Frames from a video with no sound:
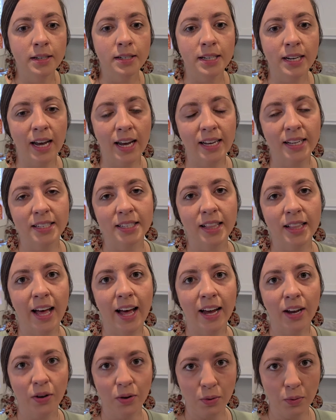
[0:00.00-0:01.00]
tastes
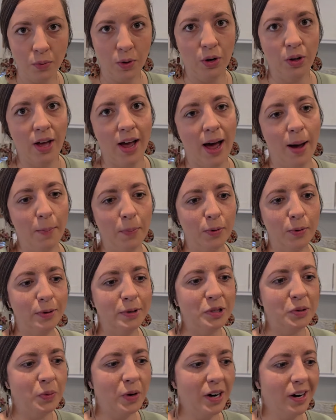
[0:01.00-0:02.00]
like real
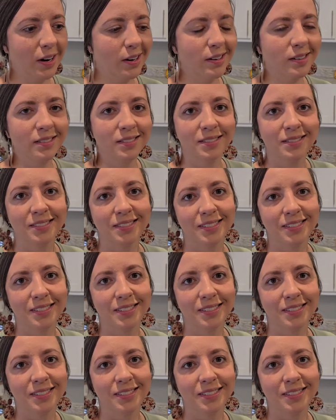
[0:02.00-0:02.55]
apples, where